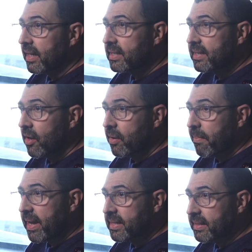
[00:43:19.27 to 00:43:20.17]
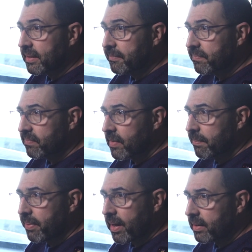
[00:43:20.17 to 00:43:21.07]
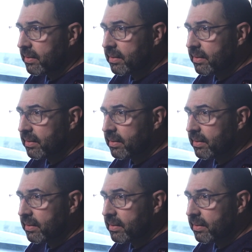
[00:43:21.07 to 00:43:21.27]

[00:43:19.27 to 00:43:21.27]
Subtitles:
they sound amazing. But